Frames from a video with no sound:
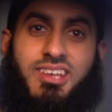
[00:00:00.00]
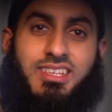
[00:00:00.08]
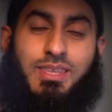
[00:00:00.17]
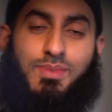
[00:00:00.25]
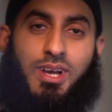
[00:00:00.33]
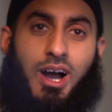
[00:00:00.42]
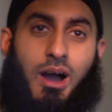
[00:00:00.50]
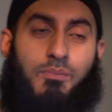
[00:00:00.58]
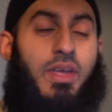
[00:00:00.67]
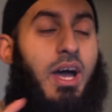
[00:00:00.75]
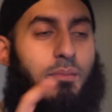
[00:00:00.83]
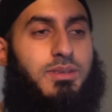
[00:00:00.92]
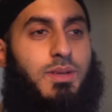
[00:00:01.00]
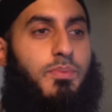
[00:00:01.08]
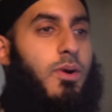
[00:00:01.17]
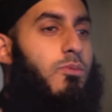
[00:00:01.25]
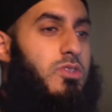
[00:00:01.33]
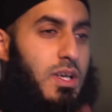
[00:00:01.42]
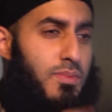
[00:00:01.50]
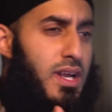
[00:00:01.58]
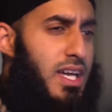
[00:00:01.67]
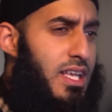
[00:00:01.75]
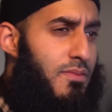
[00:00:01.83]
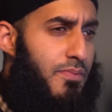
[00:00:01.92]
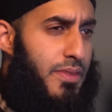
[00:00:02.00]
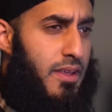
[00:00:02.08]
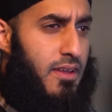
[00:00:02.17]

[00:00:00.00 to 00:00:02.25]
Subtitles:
son to be harmed. But the point was, Ibrahim,